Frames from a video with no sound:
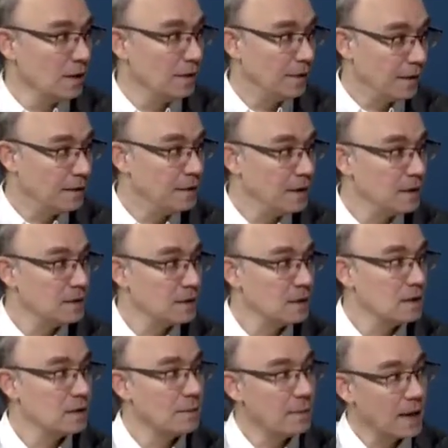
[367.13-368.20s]
that this
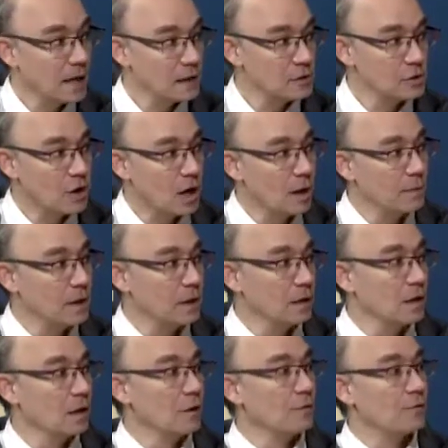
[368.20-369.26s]
is a match
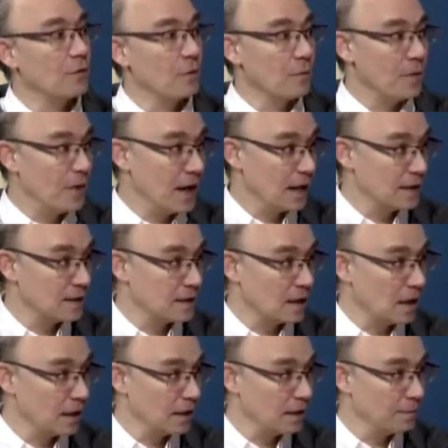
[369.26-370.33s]
coming from that
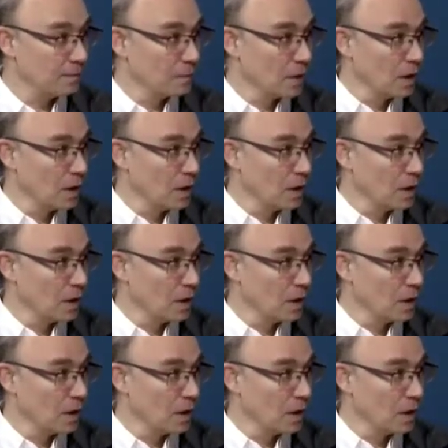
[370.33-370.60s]
side.